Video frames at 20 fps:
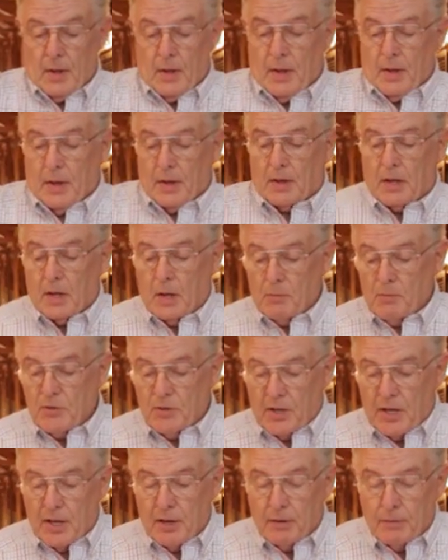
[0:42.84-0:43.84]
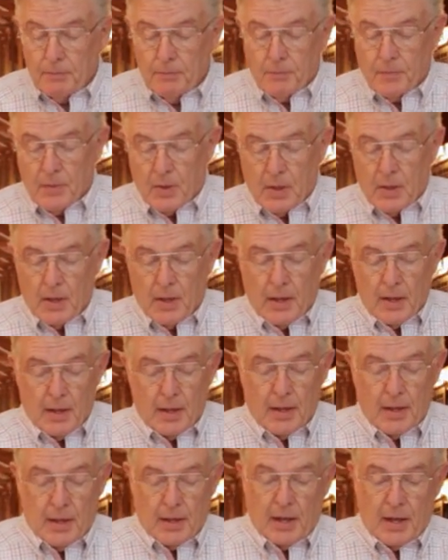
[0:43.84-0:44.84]
It comes in
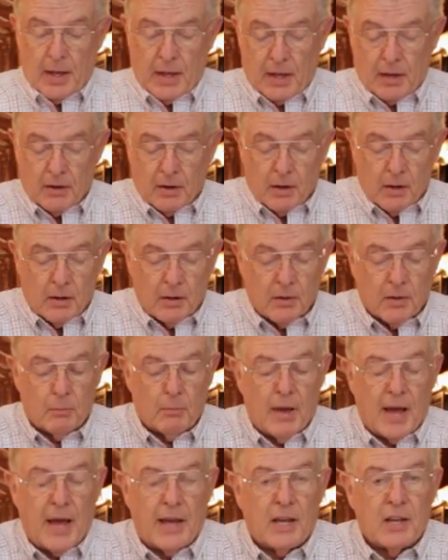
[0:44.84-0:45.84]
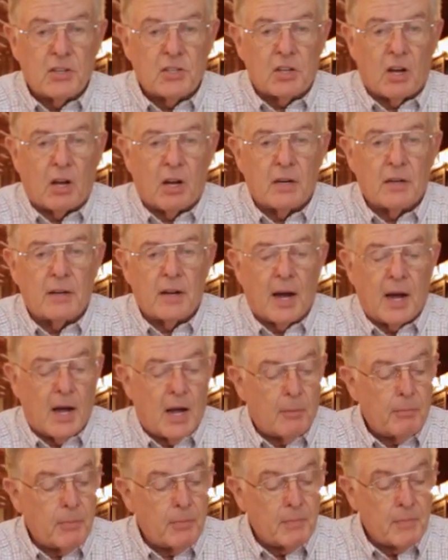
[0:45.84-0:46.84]
and the bag is on
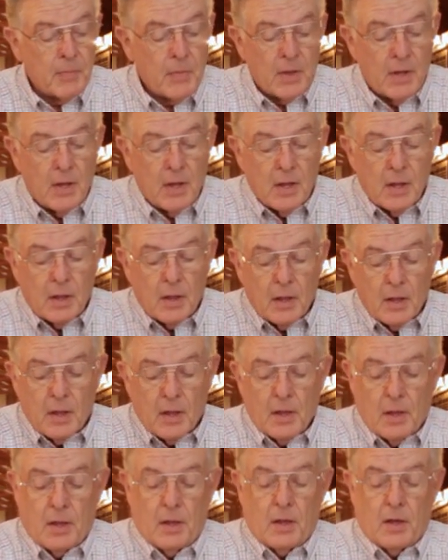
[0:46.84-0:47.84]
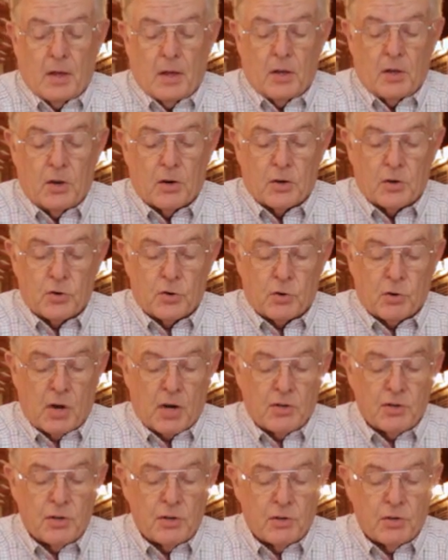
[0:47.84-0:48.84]
top. Your
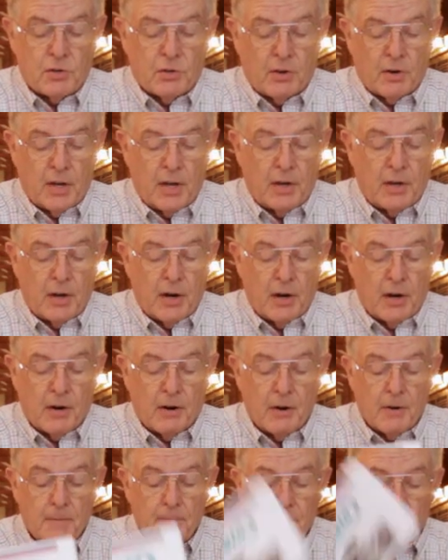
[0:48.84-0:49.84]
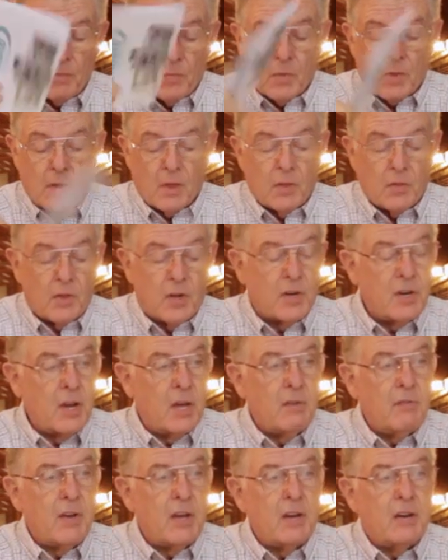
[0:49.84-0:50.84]
instructions are in there. The
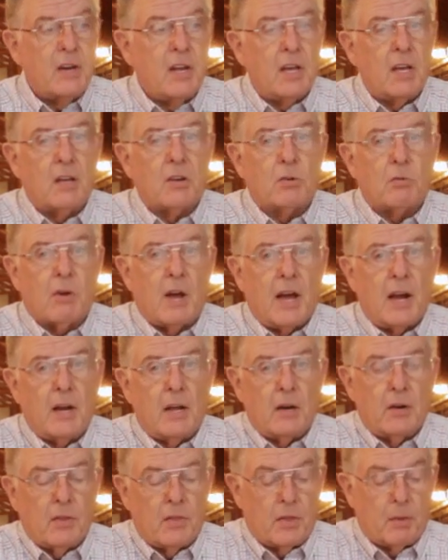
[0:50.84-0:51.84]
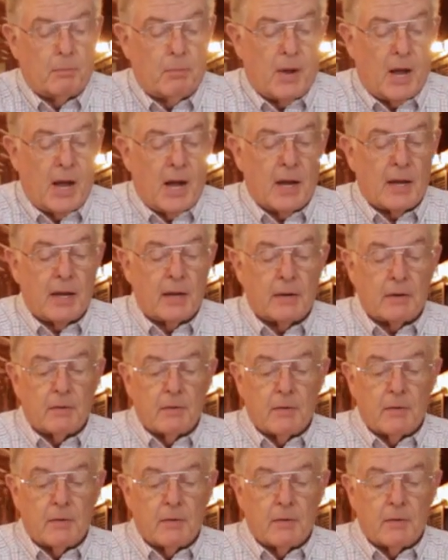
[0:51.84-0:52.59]
DVD is right into the pocket.